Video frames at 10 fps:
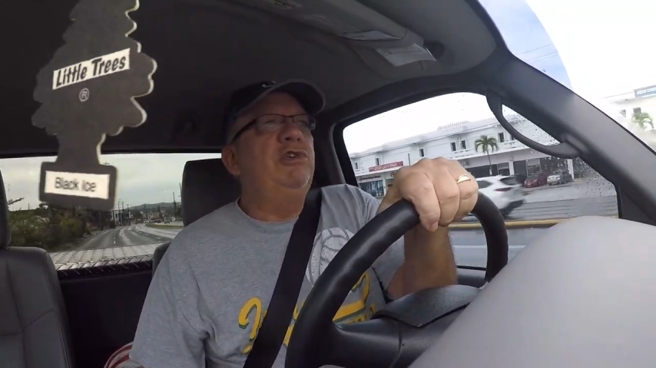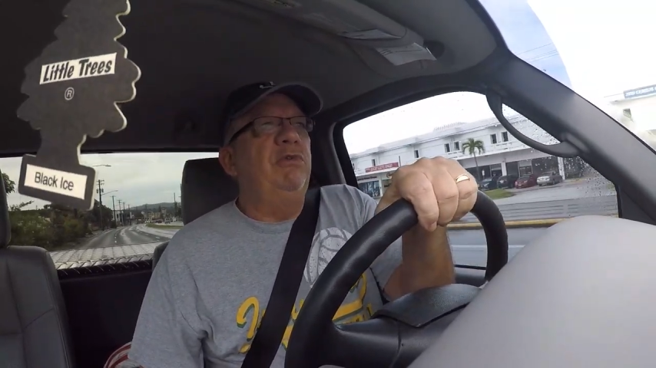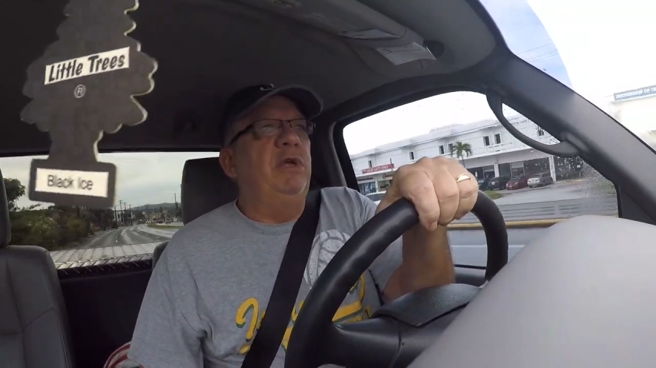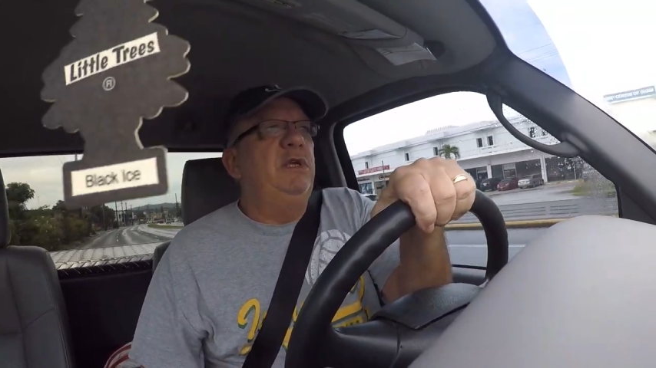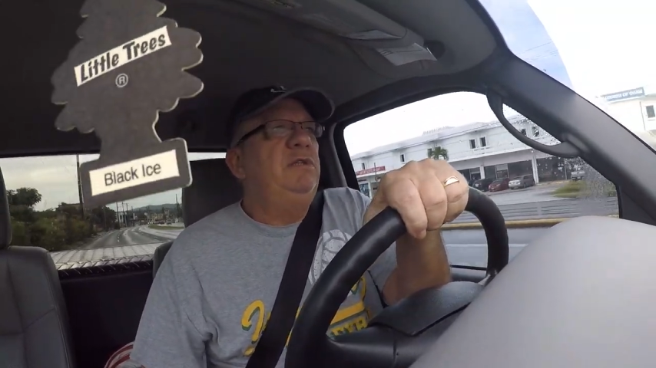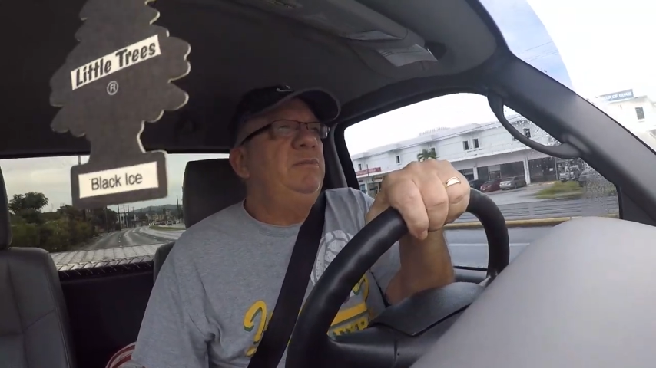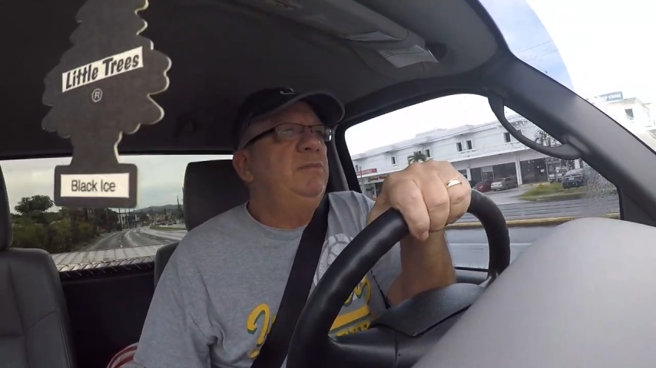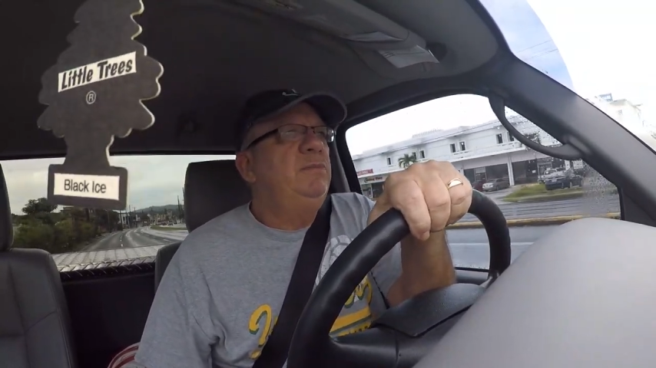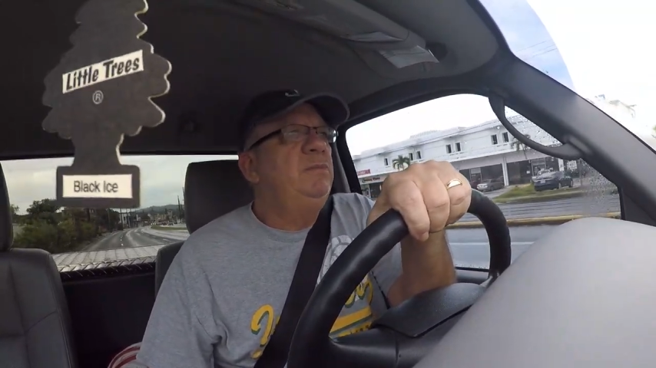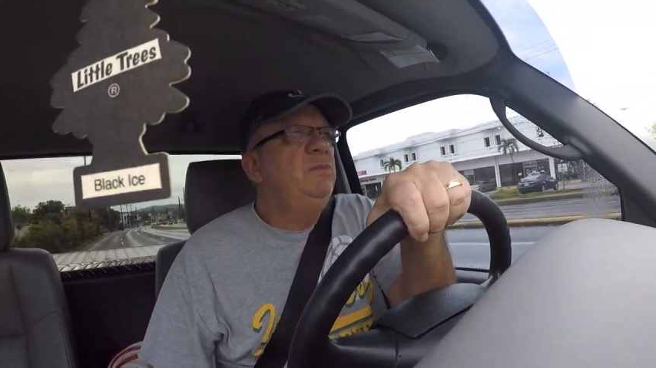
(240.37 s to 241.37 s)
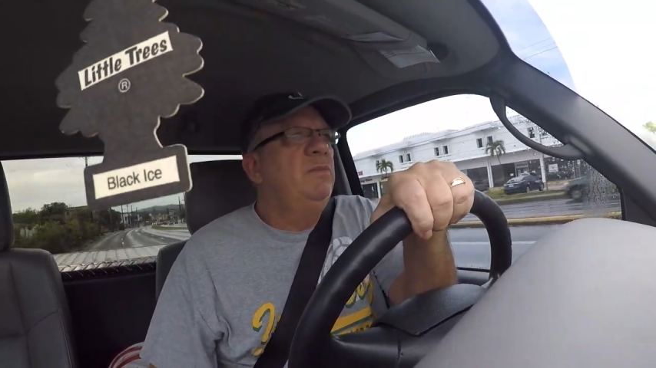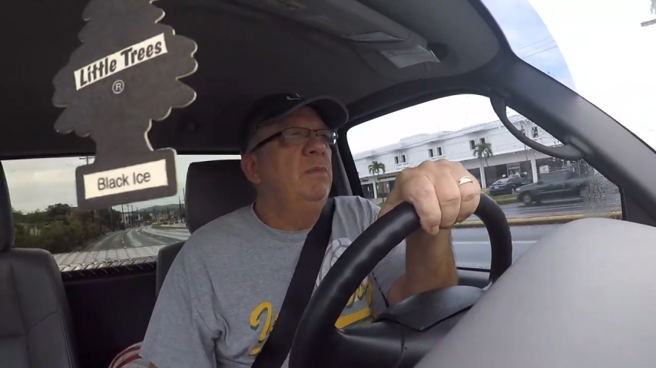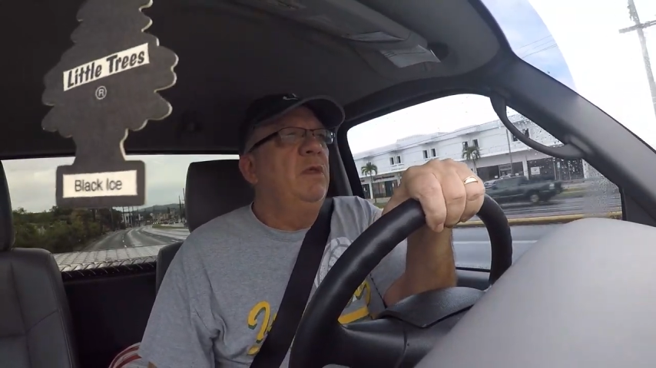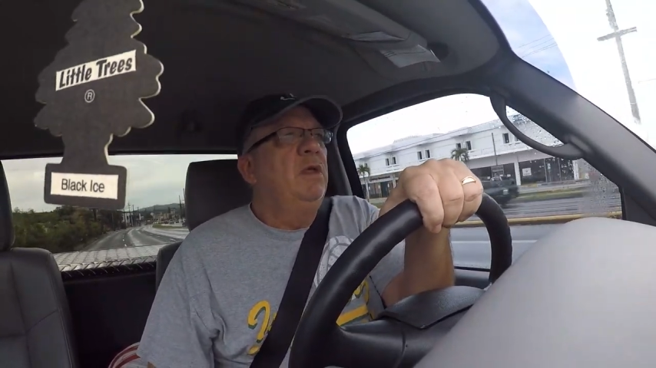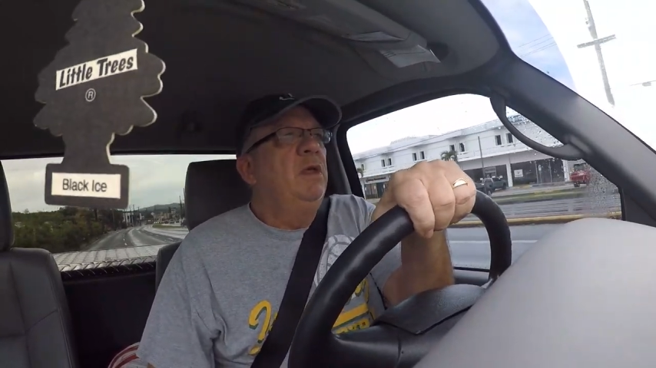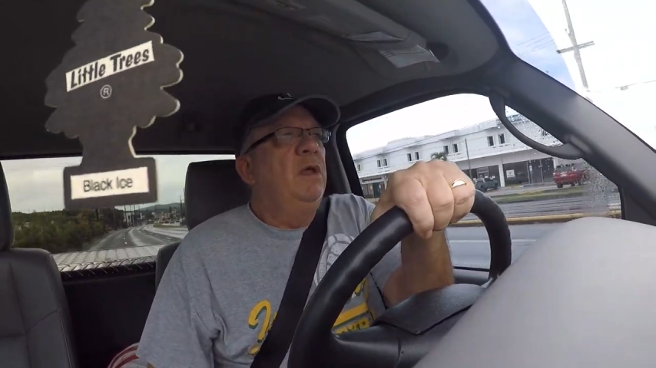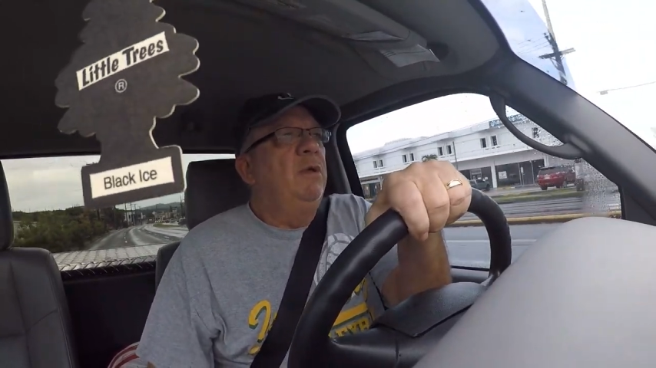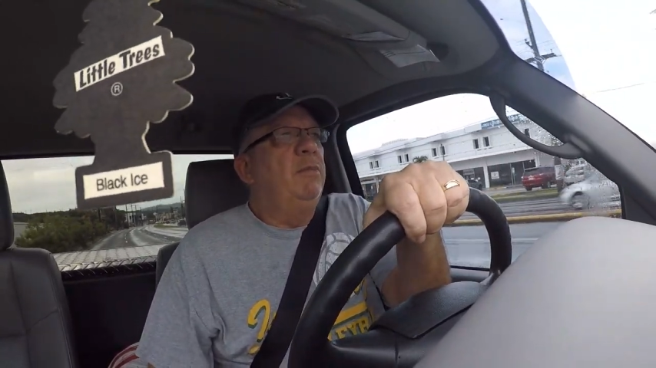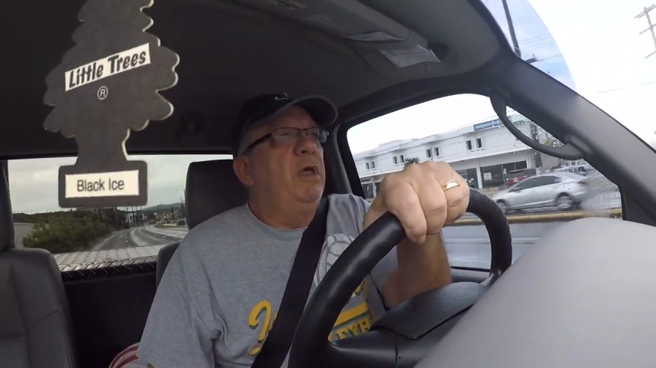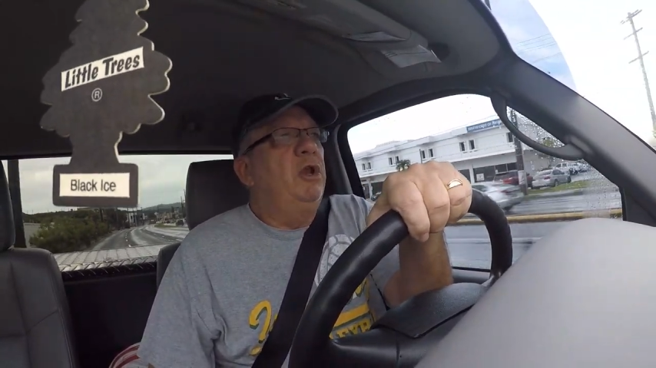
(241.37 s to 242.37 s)
screen.
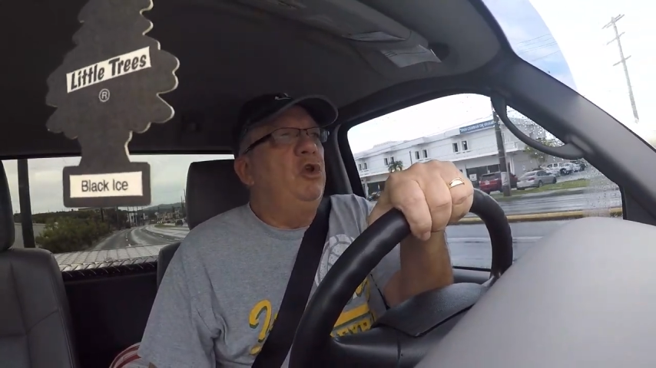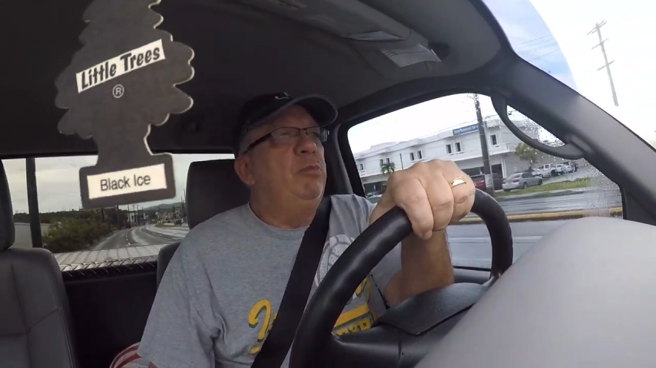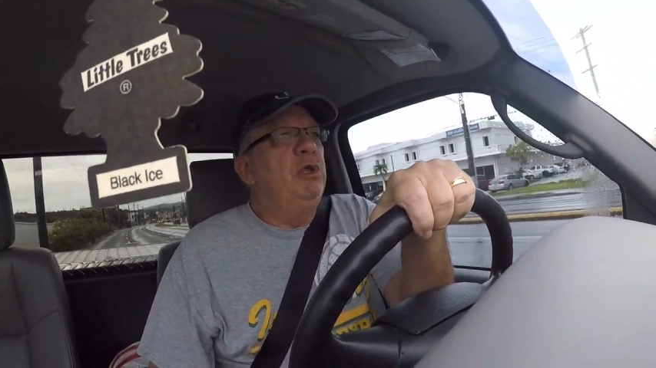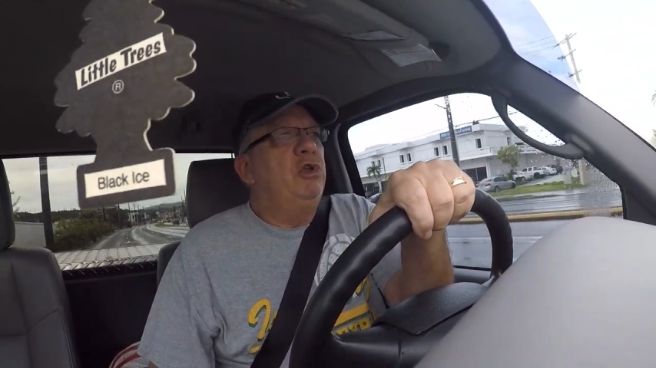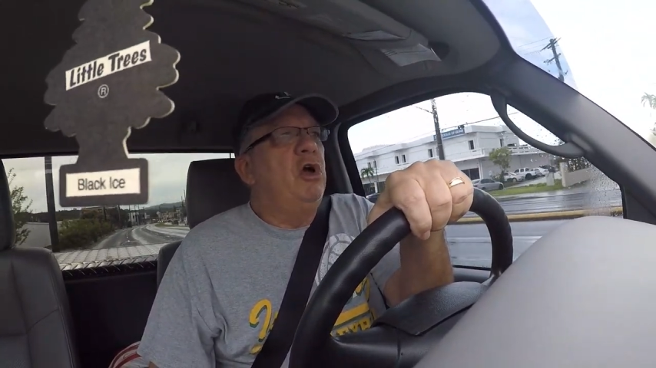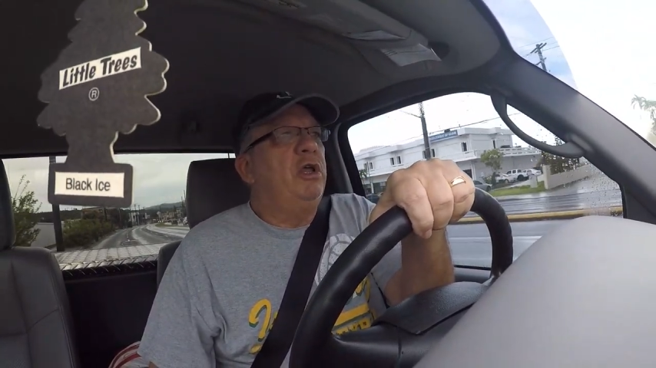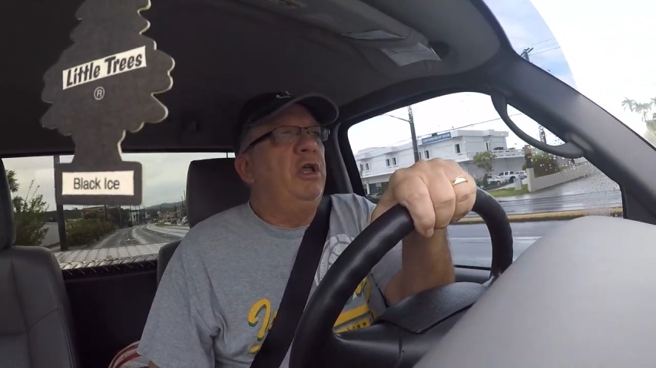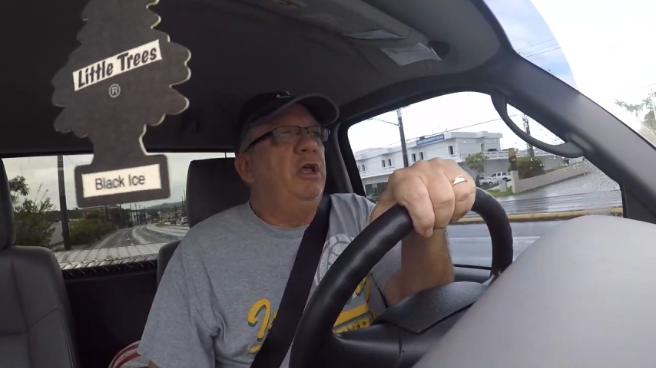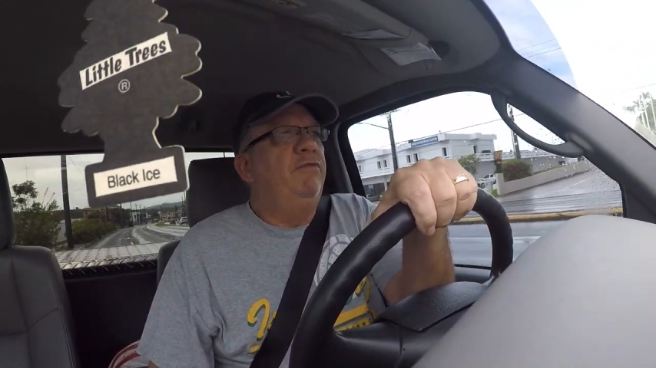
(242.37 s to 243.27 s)
Gonna do me a talking head